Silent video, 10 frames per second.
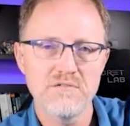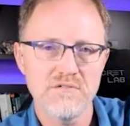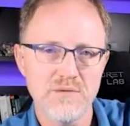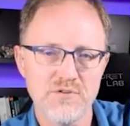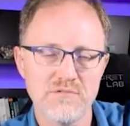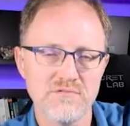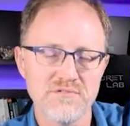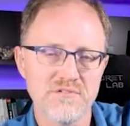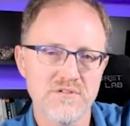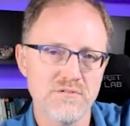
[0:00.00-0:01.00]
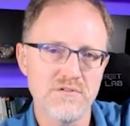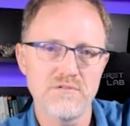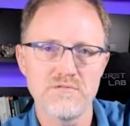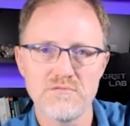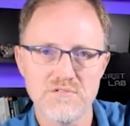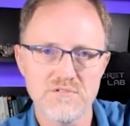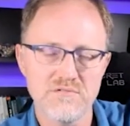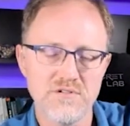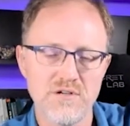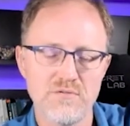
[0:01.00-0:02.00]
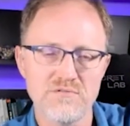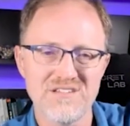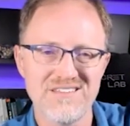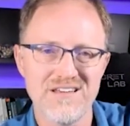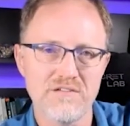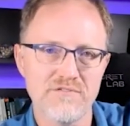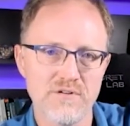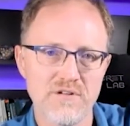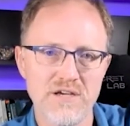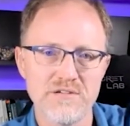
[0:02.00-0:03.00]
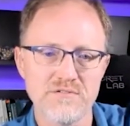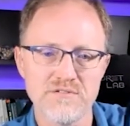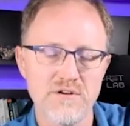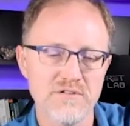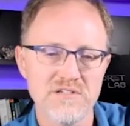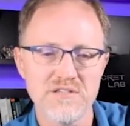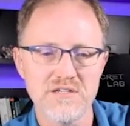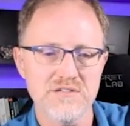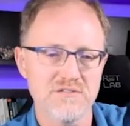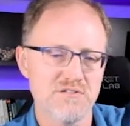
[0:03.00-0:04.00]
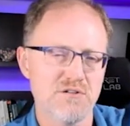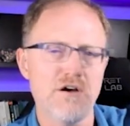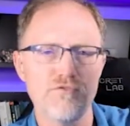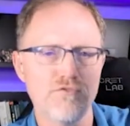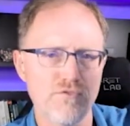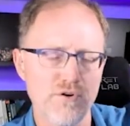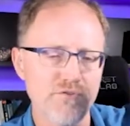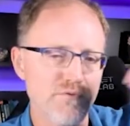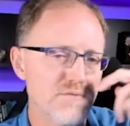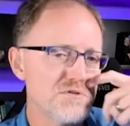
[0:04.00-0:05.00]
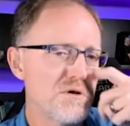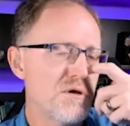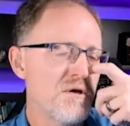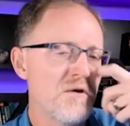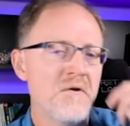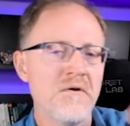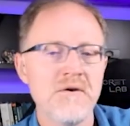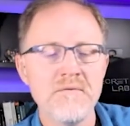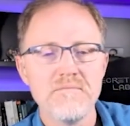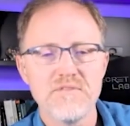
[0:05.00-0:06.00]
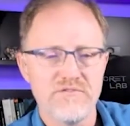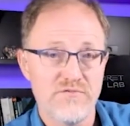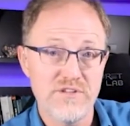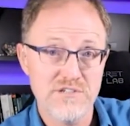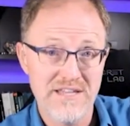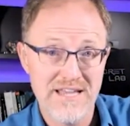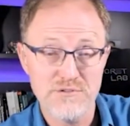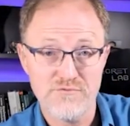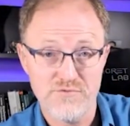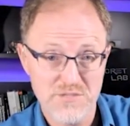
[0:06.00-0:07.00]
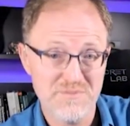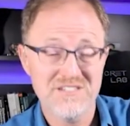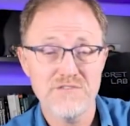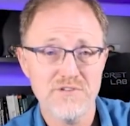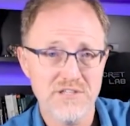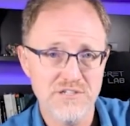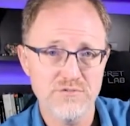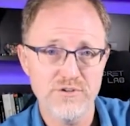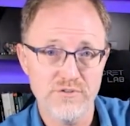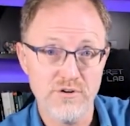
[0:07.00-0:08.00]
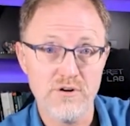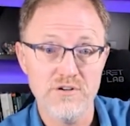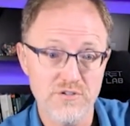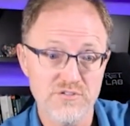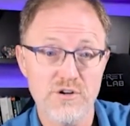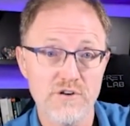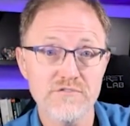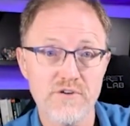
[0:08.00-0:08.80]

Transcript: chemicals and don't use, you know, synthetic fertilizers and all these things because it's awful for earthworms. This and that was specifically to your yard, to turf